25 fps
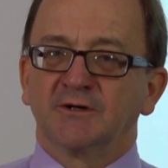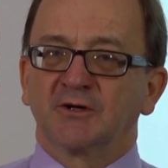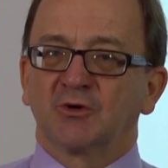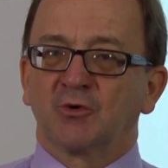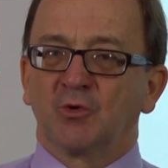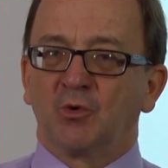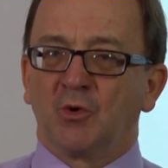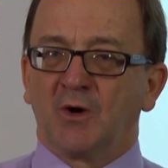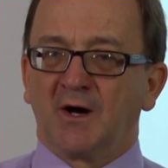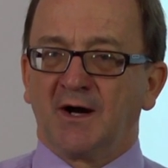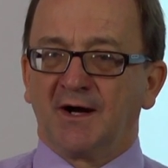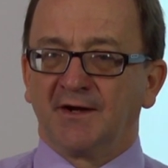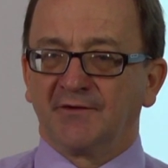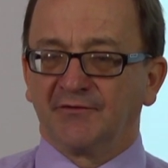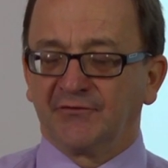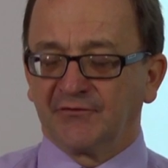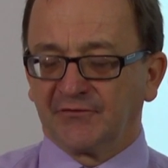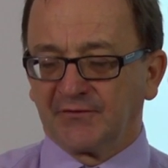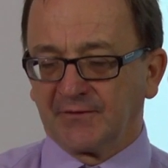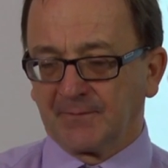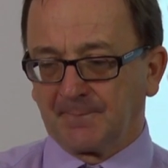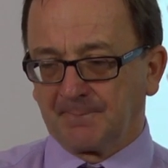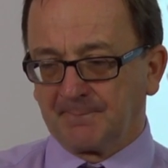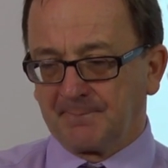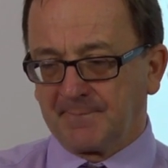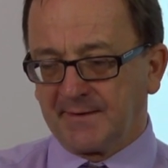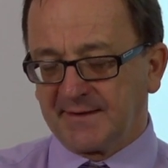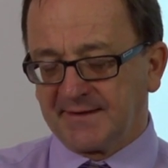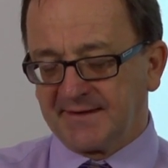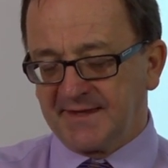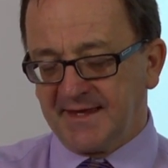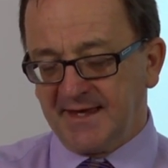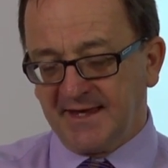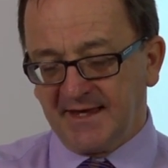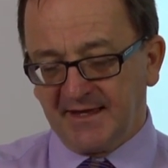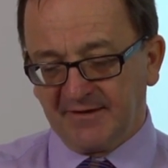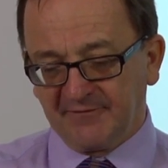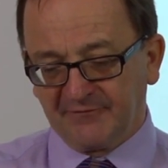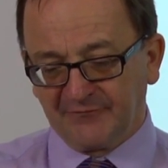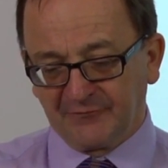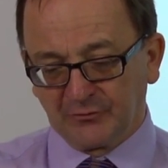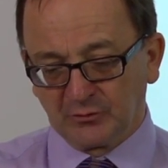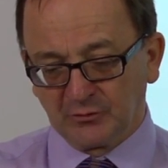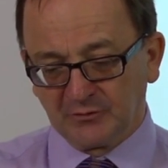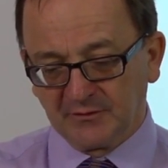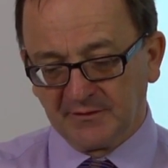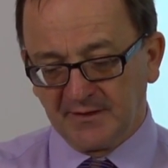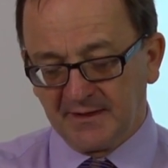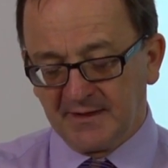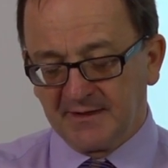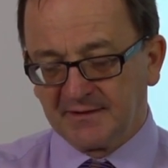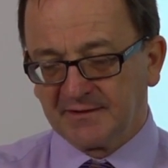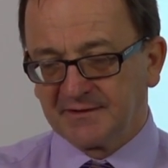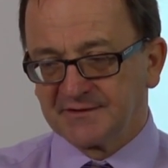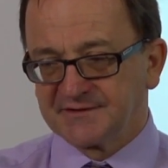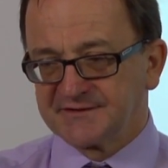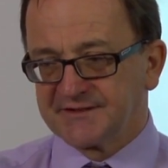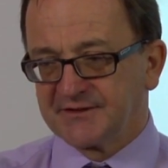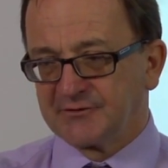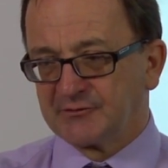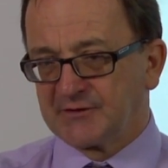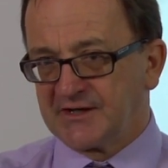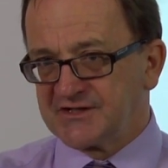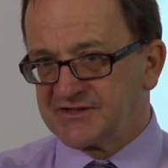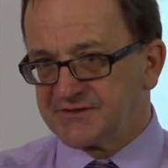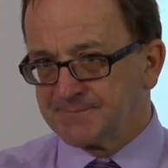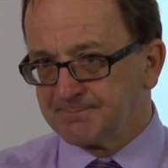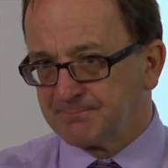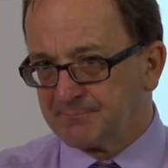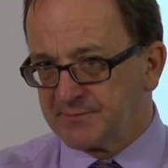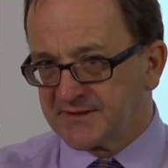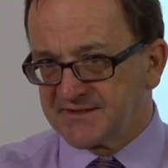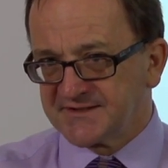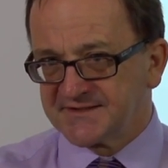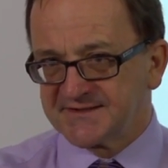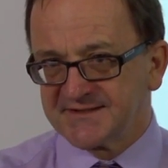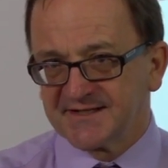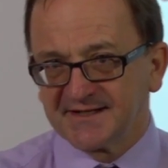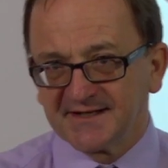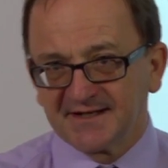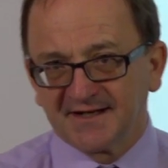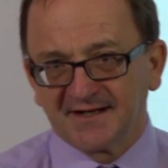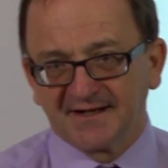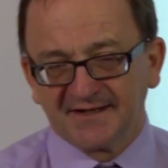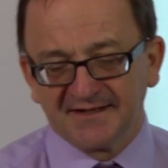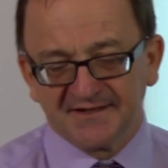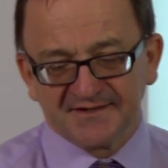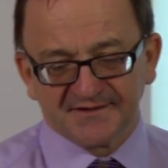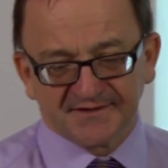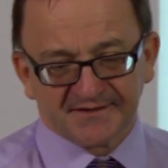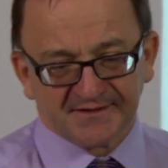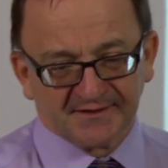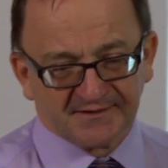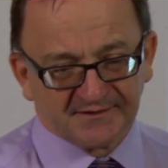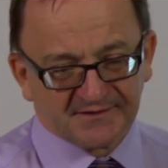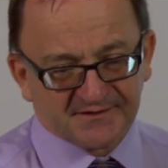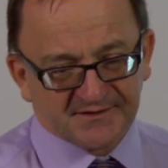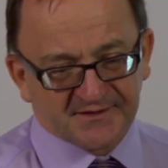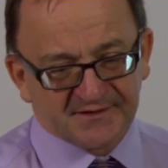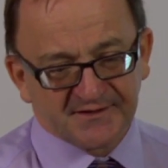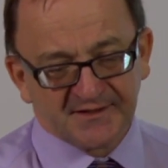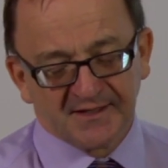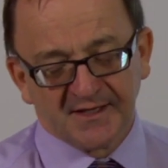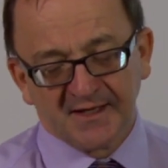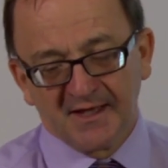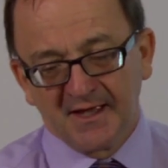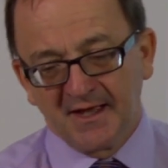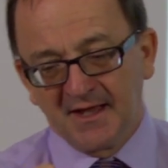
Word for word: require some careful consideration, particularly since